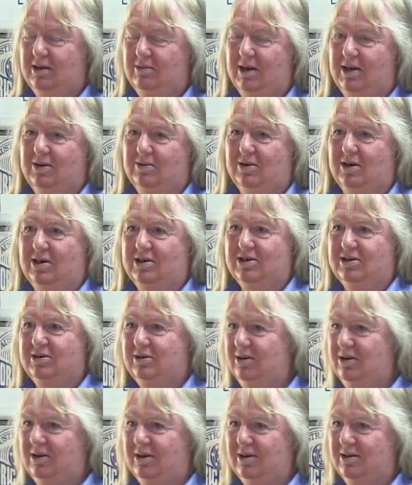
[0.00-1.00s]
Otherwise,
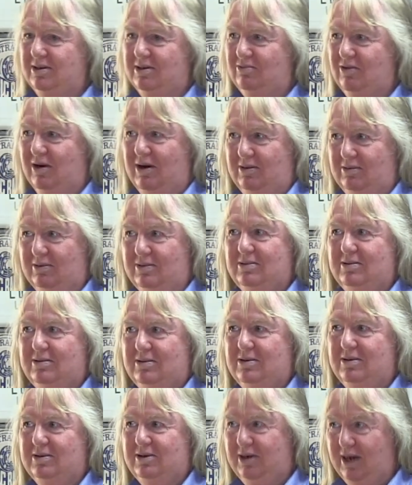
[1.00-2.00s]
it won't.
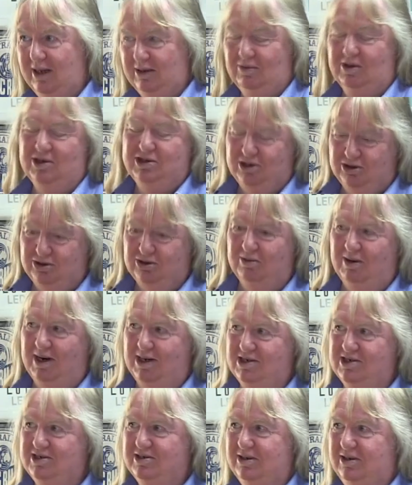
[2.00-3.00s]
Otherwise, you do
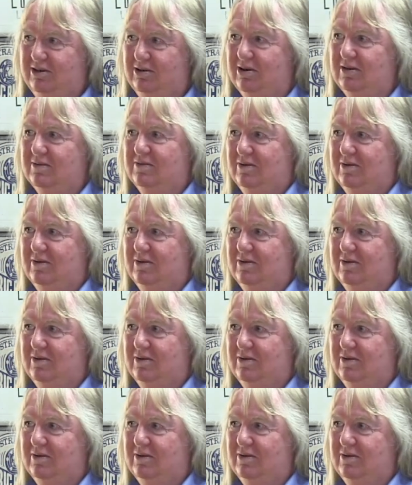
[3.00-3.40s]
understeer.